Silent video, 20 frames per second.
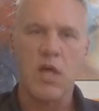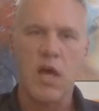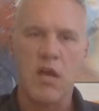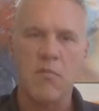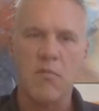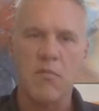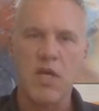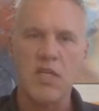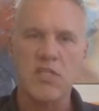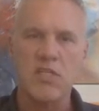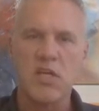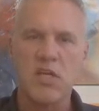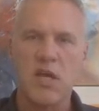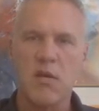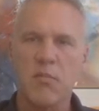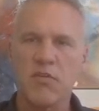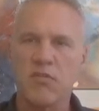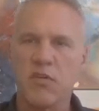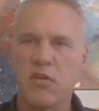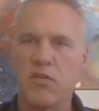a lot of my
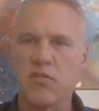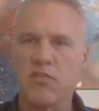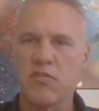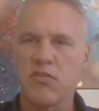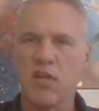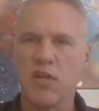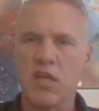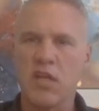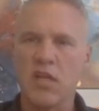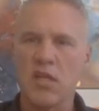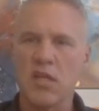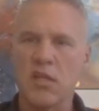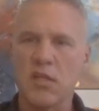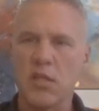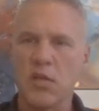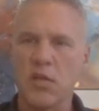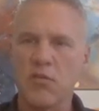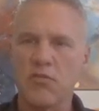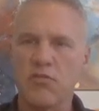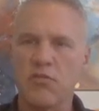job is understanding
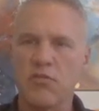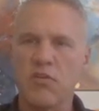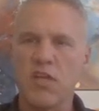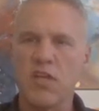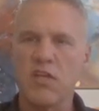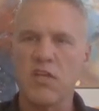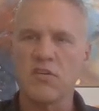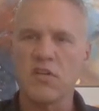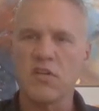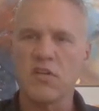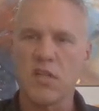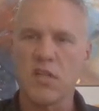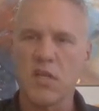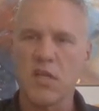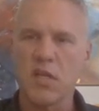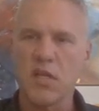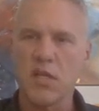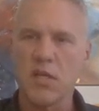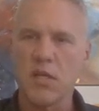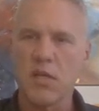you know
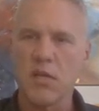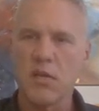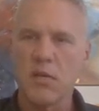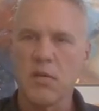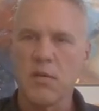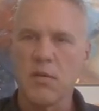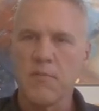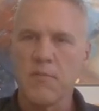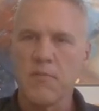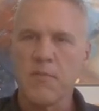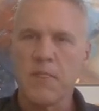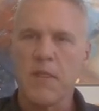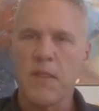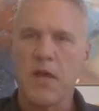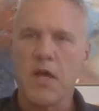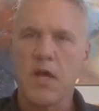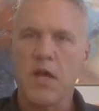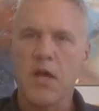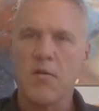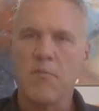strategically
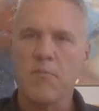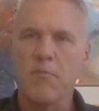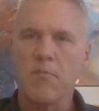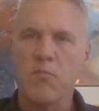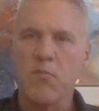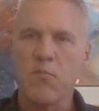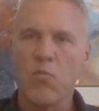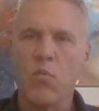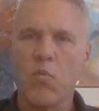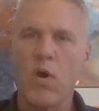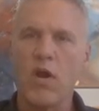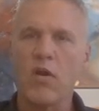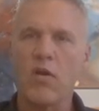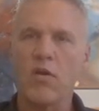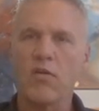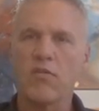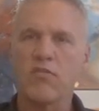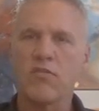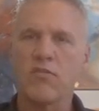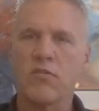um,
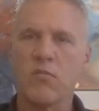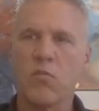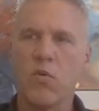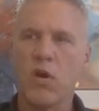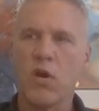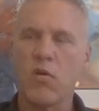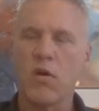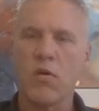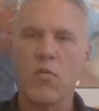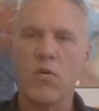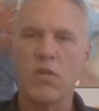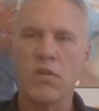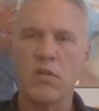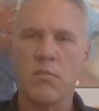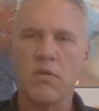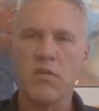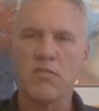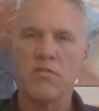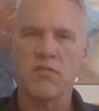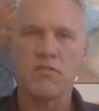where is where do i want
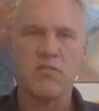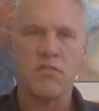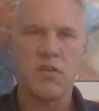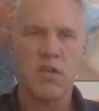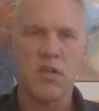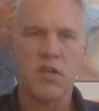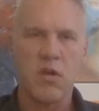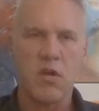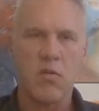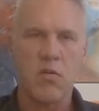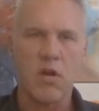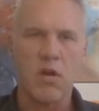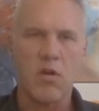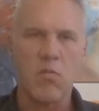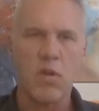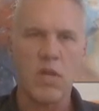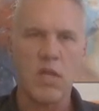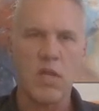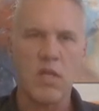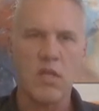the business to go and
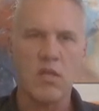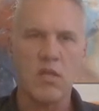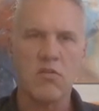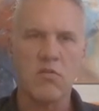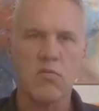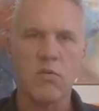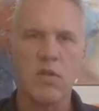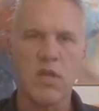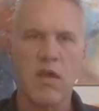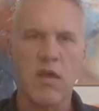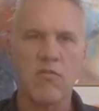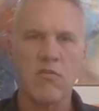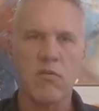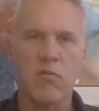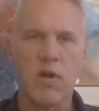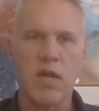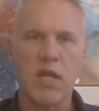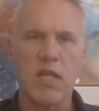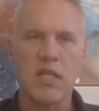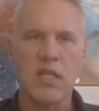are we do we have
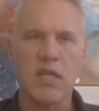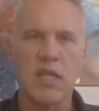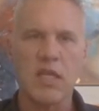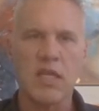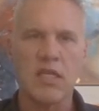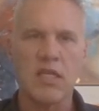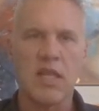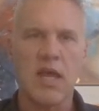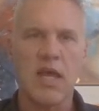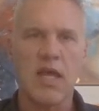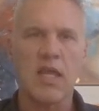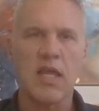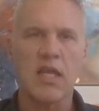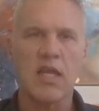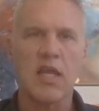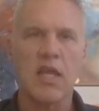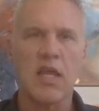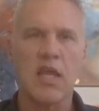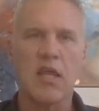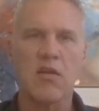the right lead and lag
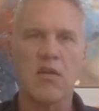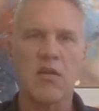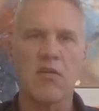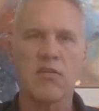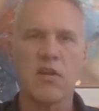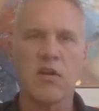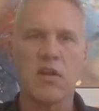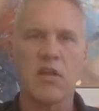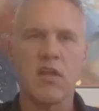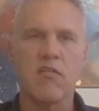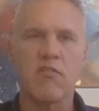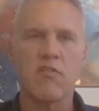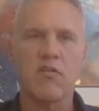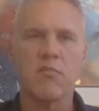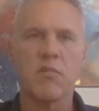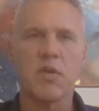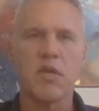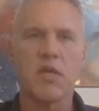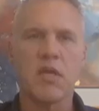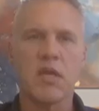indicators that are
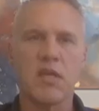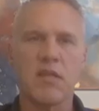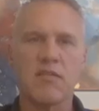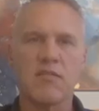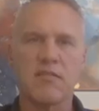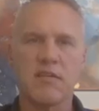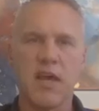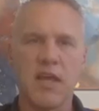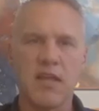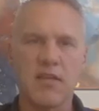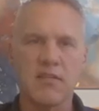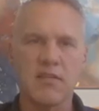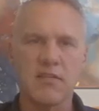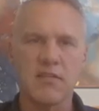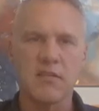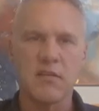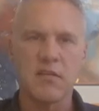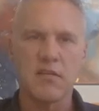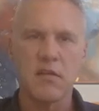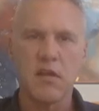giving me
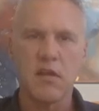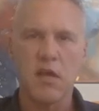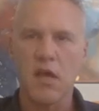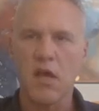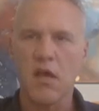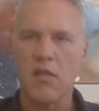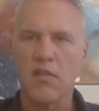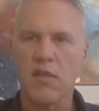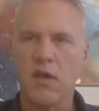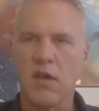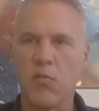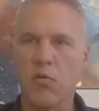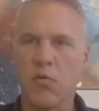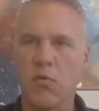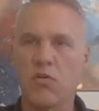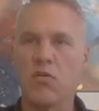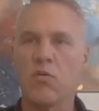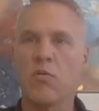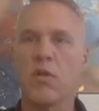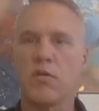insights uh, that
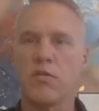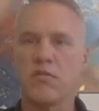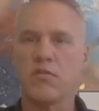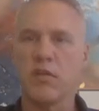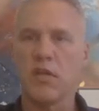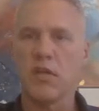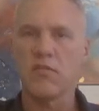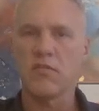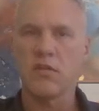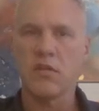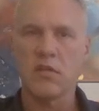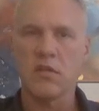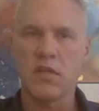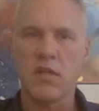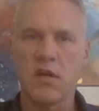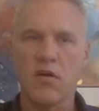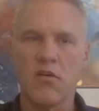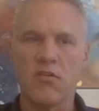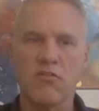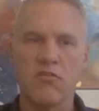we're doing those things
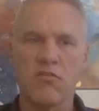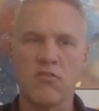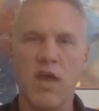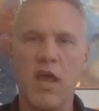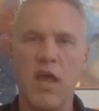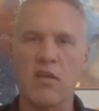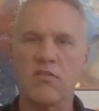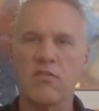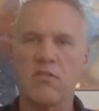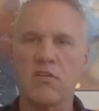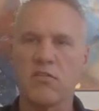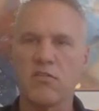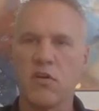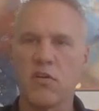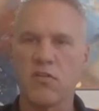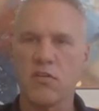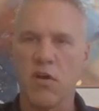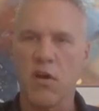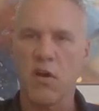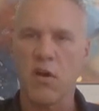and that our strategy is
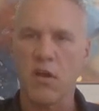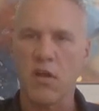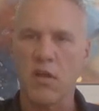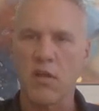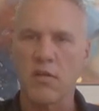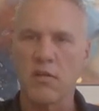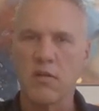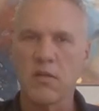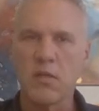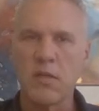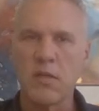on target.